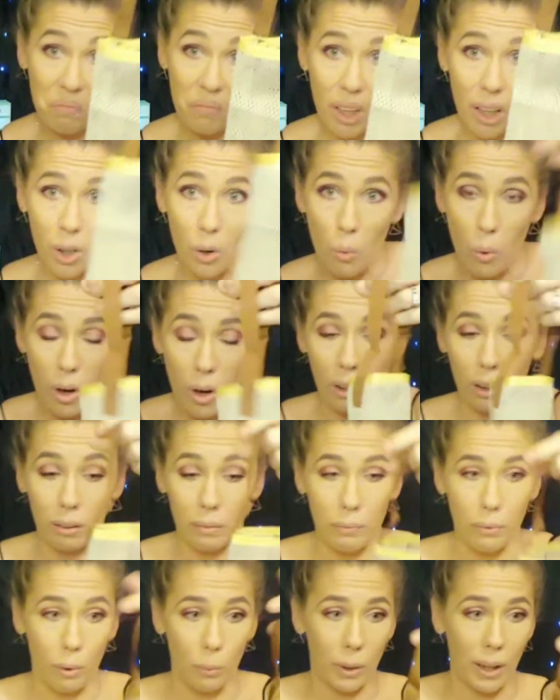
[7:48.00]
it'll work
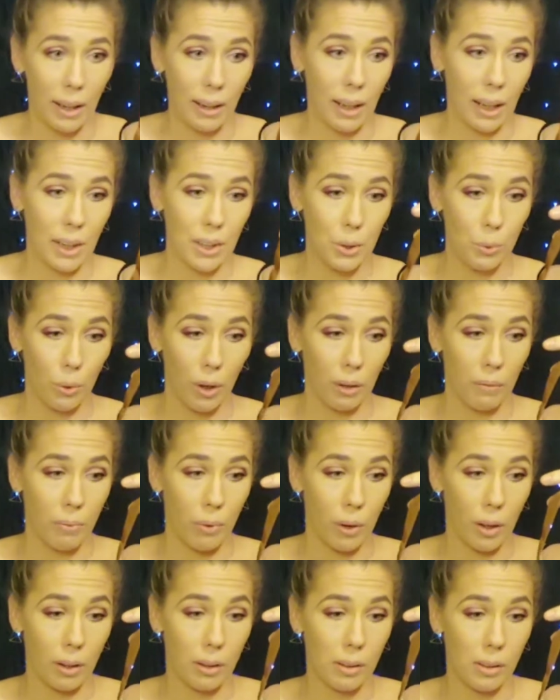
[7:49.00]
for what I need it to work
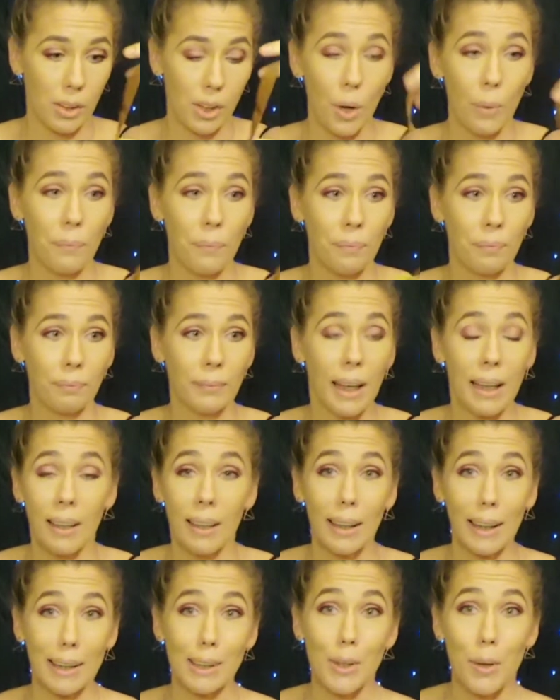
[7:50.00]
for. So
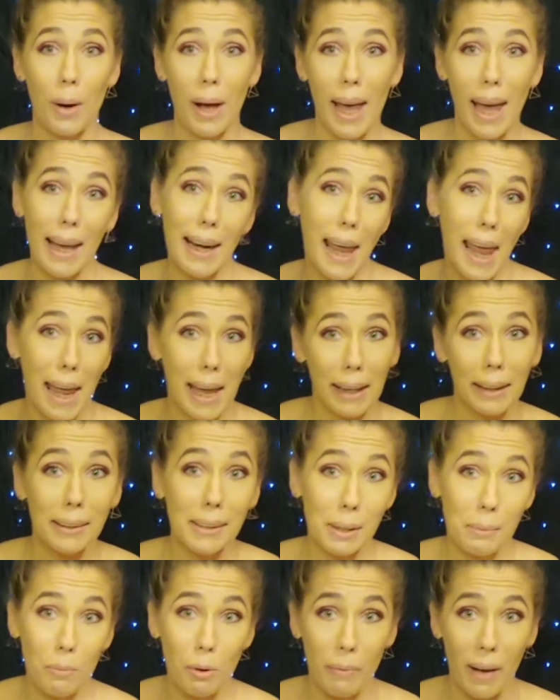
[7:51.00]
let's go ahead and
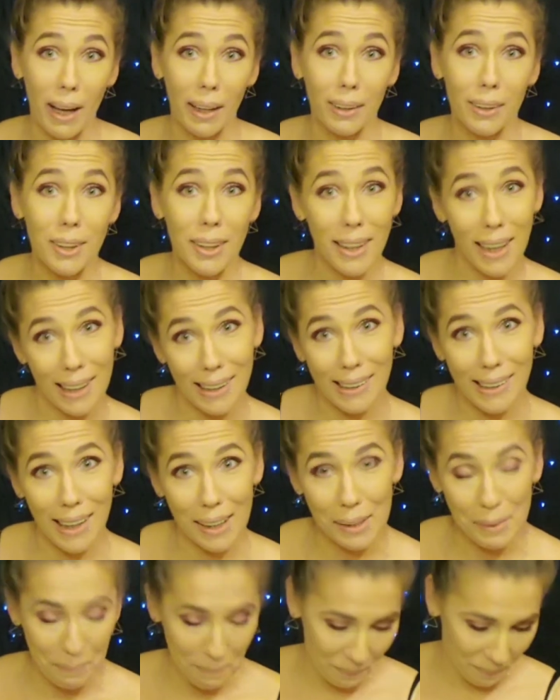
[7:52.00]
move on to the next
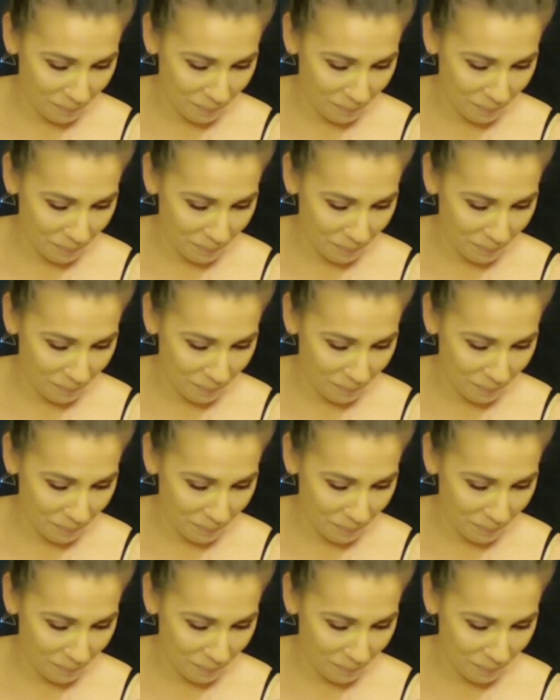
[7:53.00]
item.